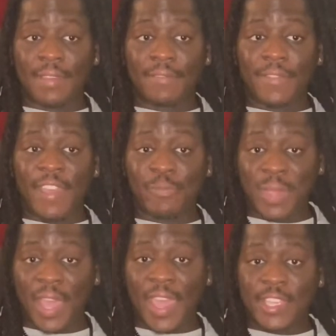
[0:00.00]

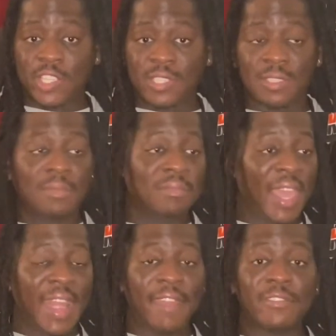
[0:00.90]
FBI agents. They
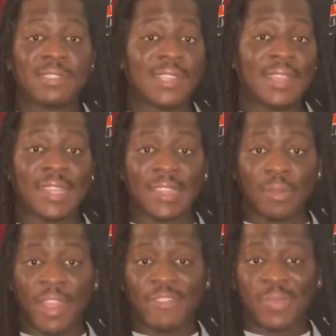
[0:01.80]
never said that they were
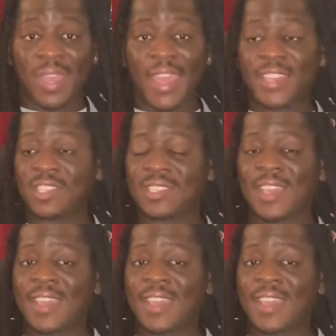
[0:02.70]
FBI agents.